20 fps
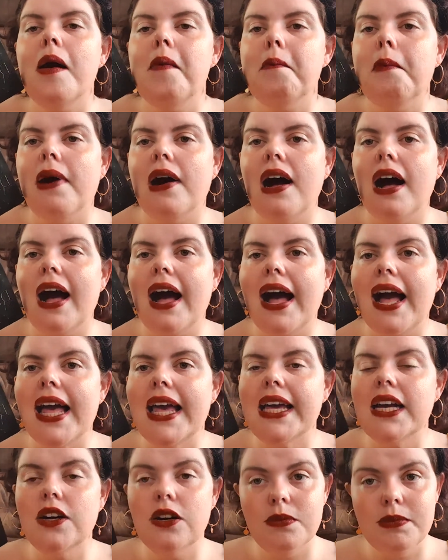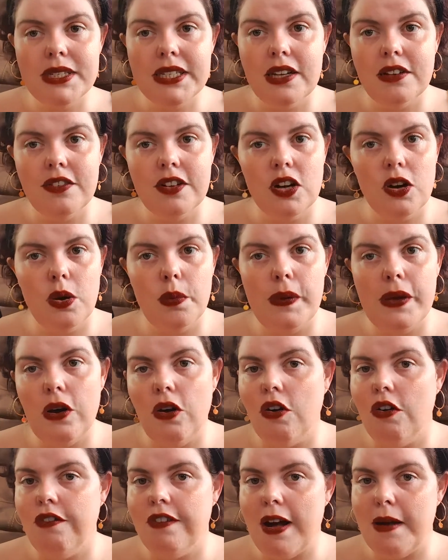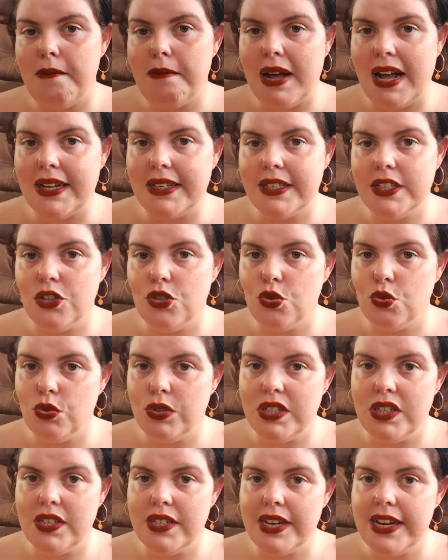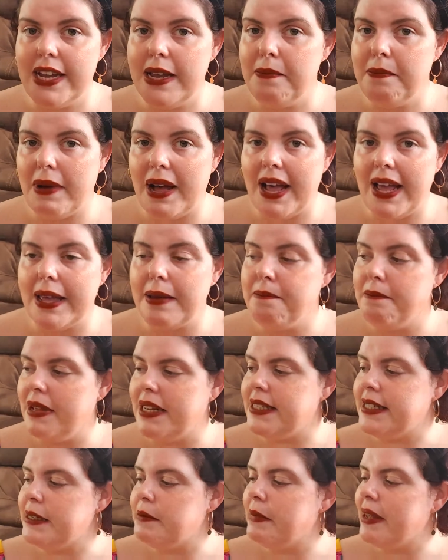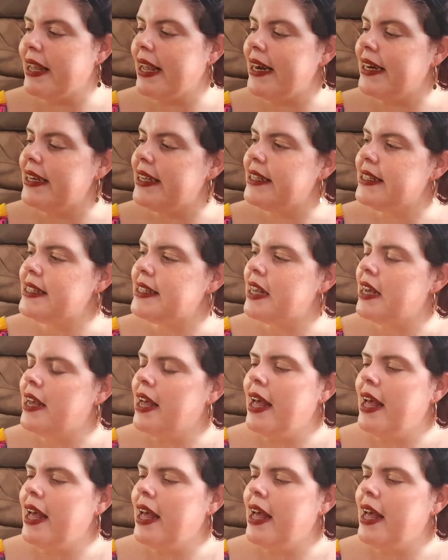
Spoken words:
but I got myself a copy of A Madness So Discreet by Mindy McGuinness.